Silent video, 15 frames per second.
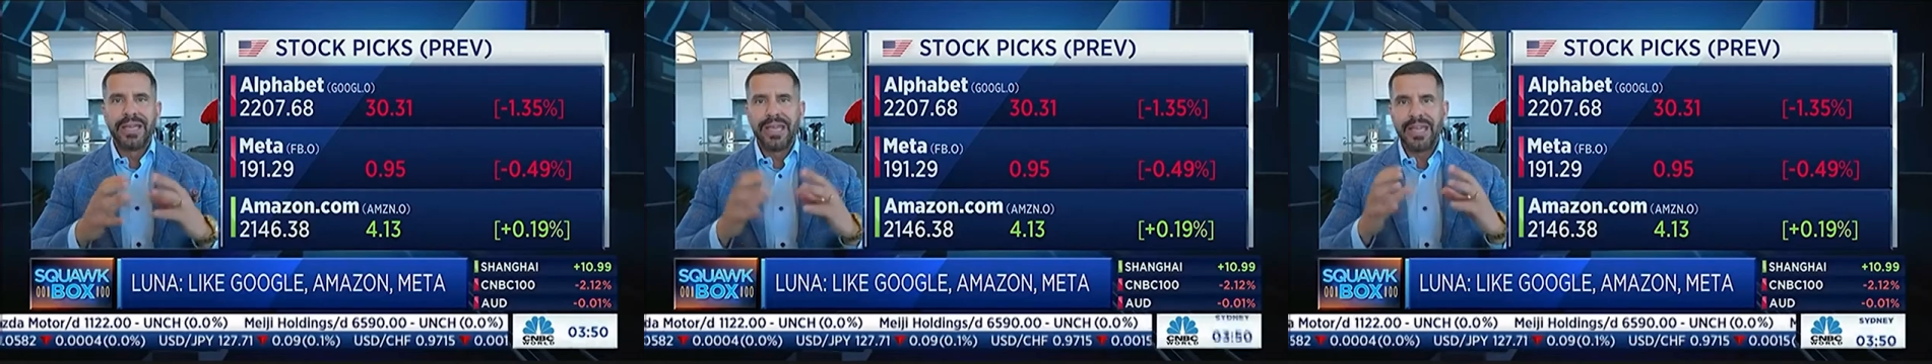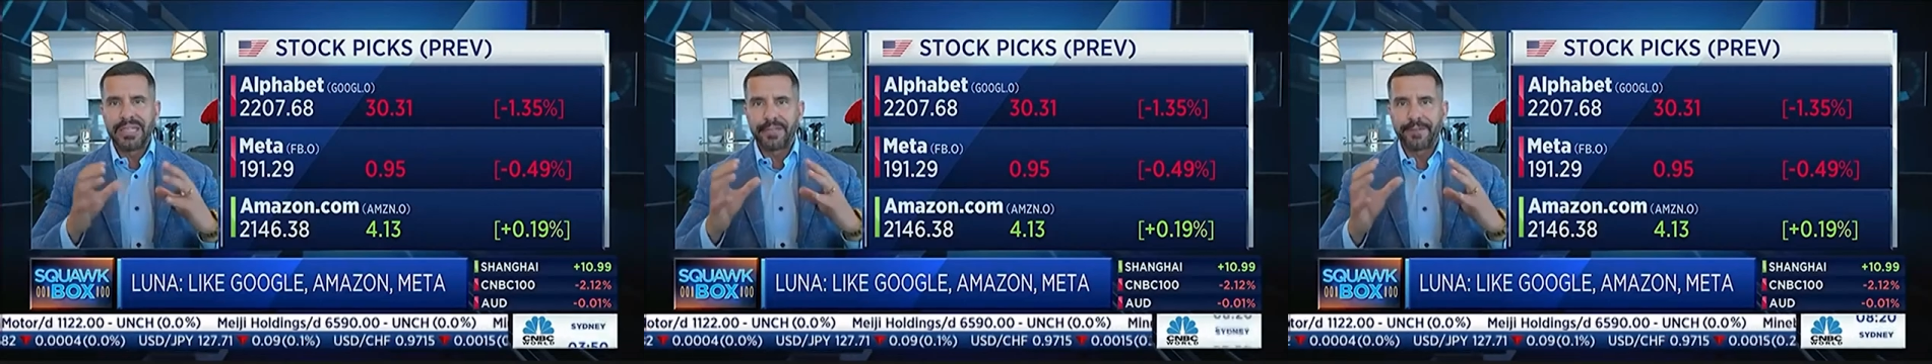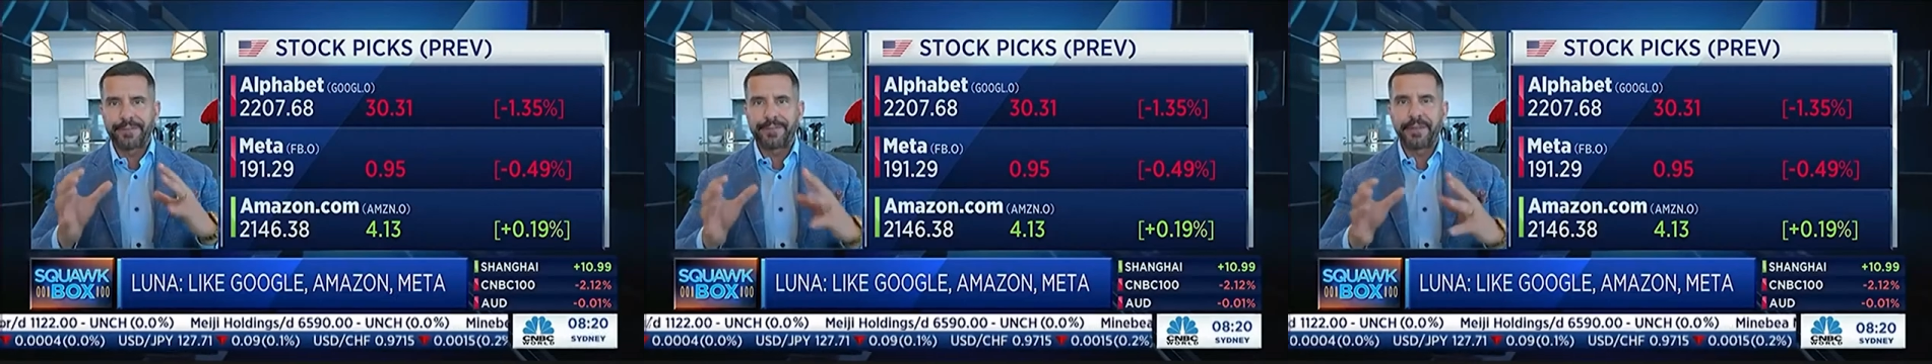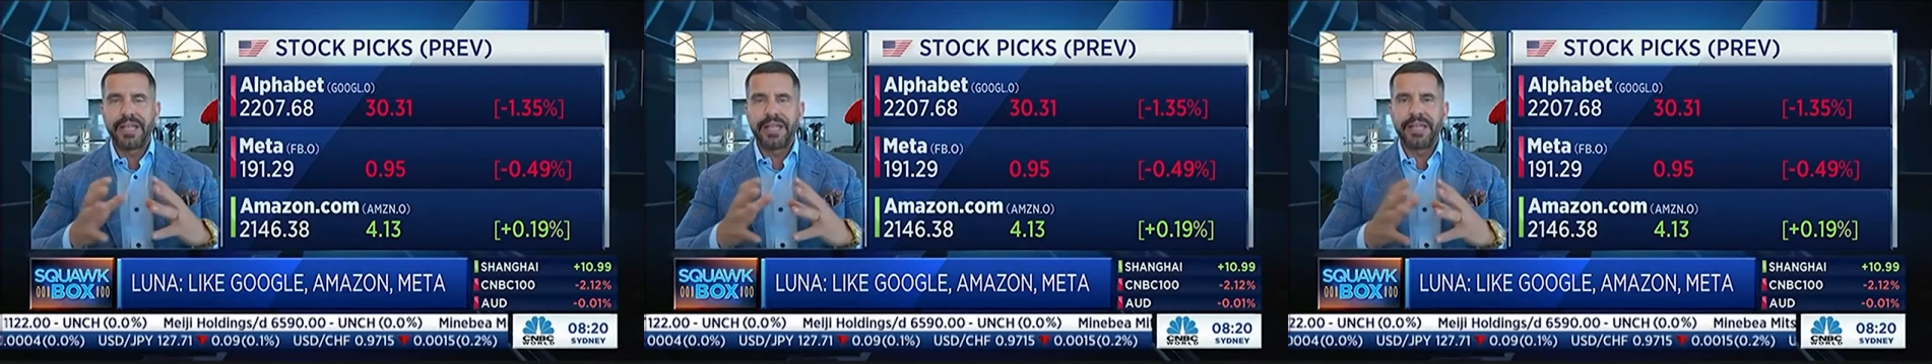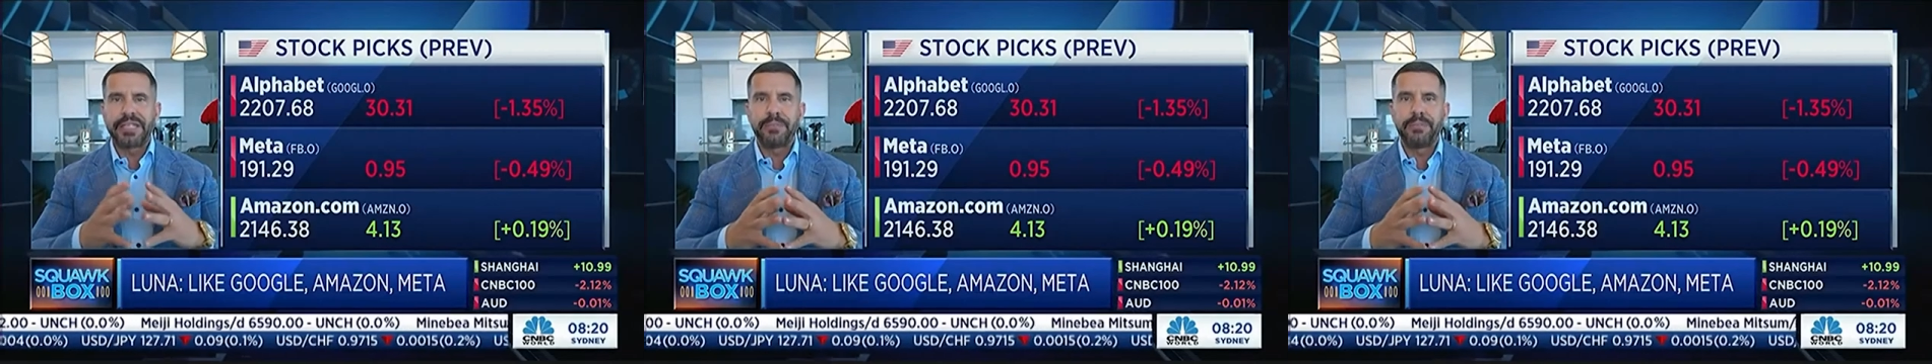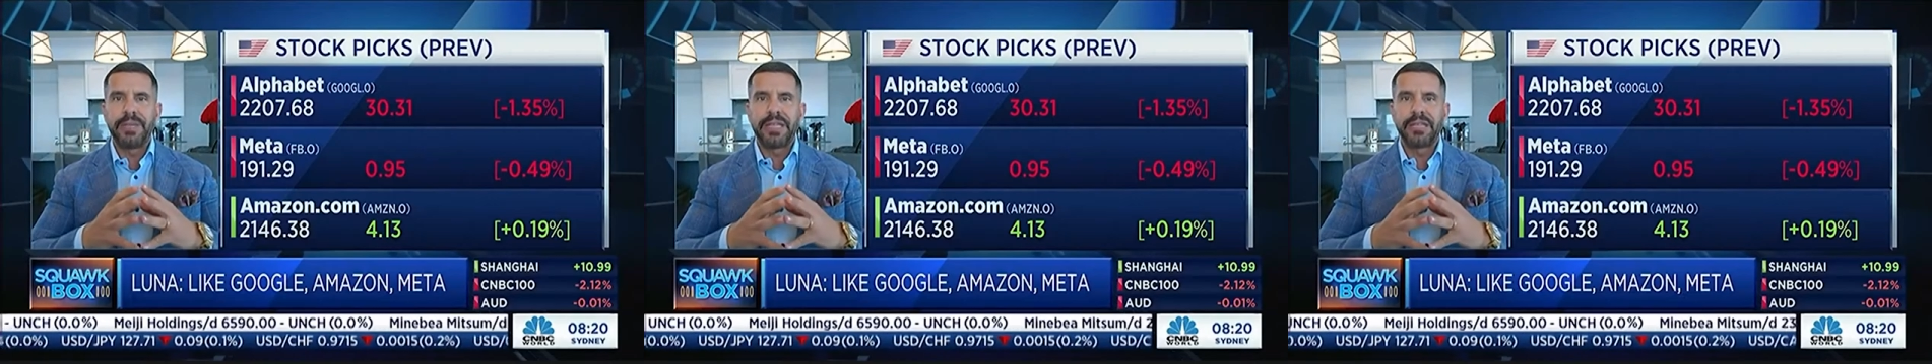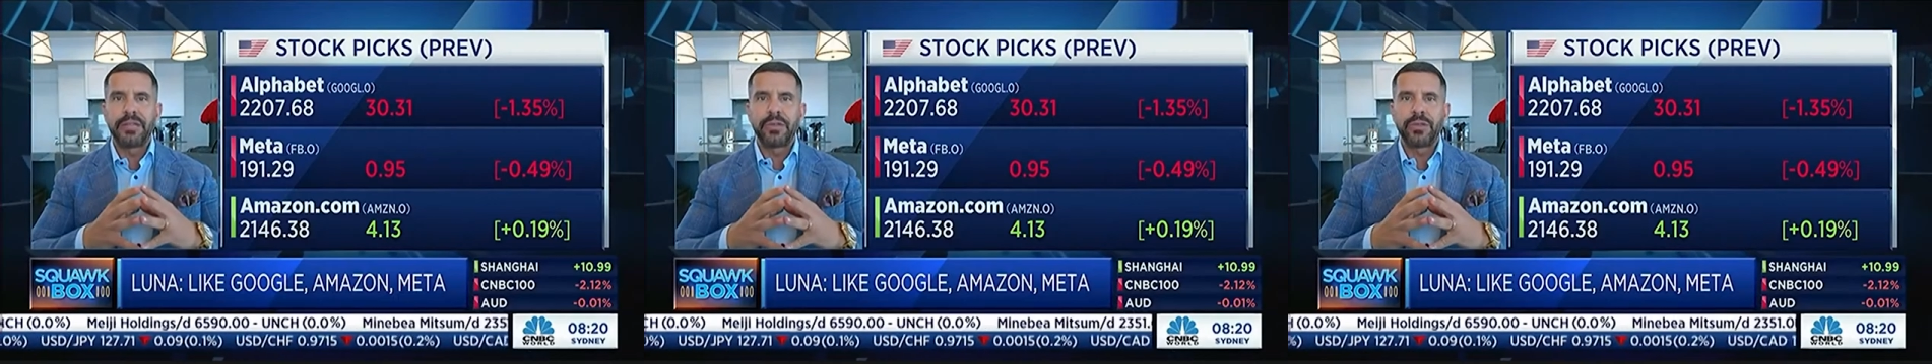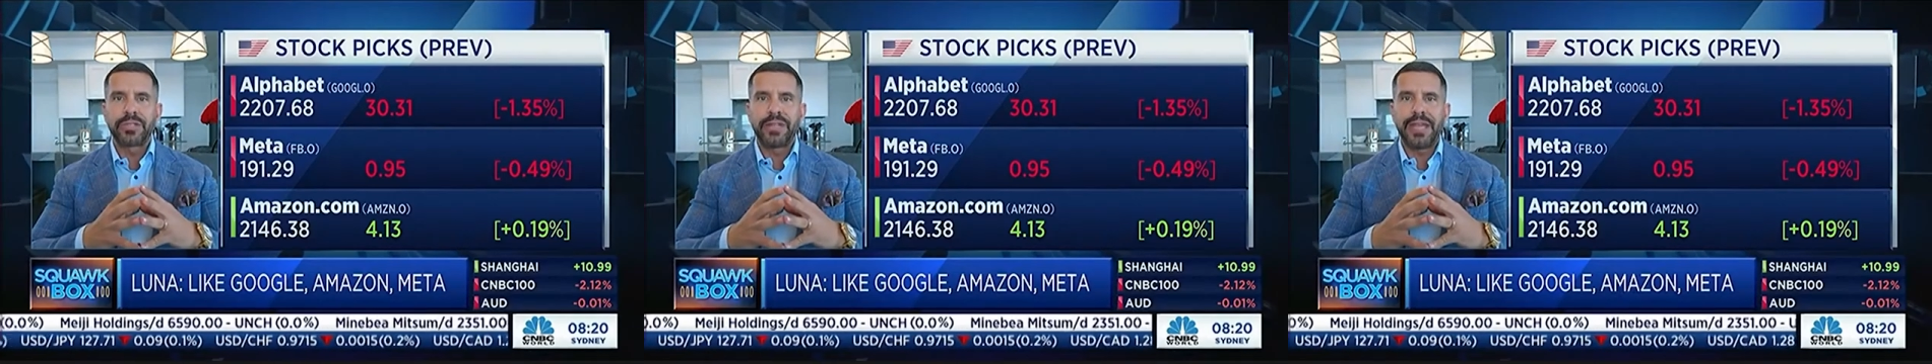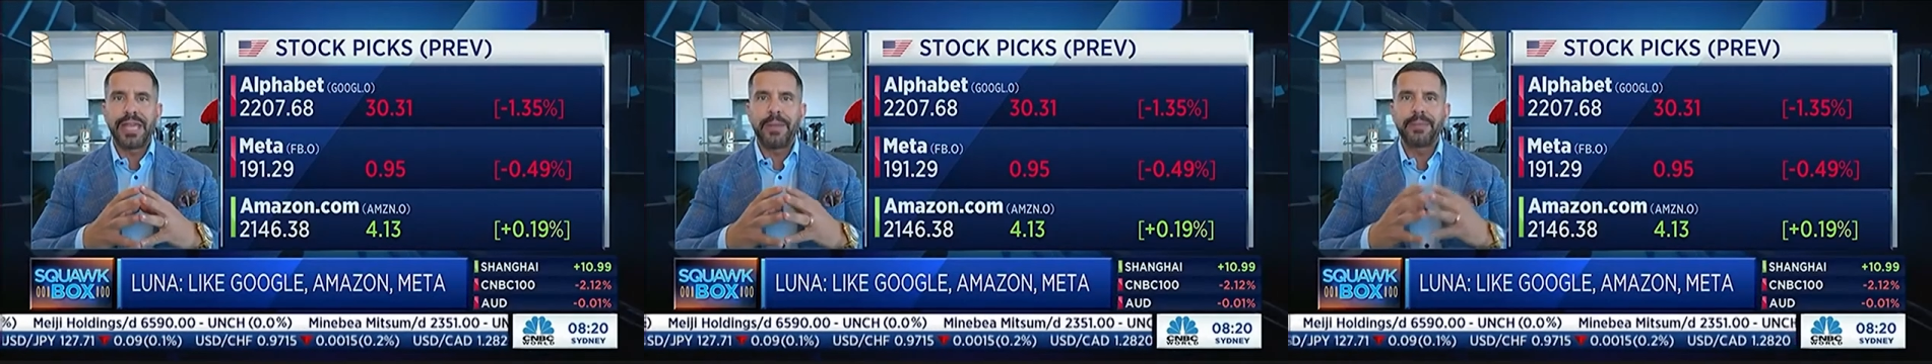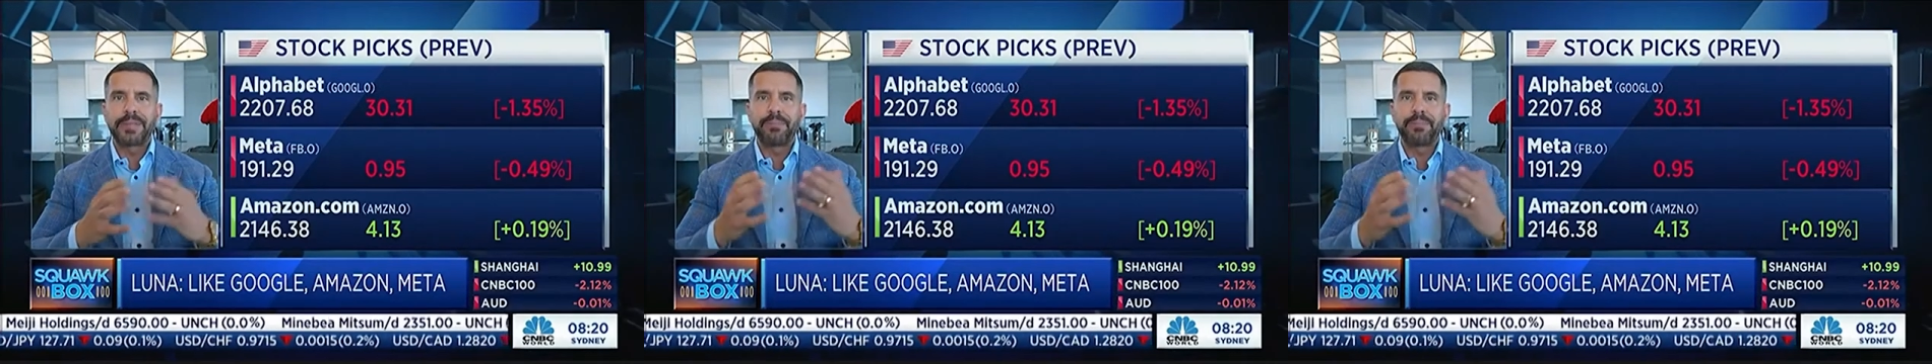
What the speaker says: is afraid to be in those names.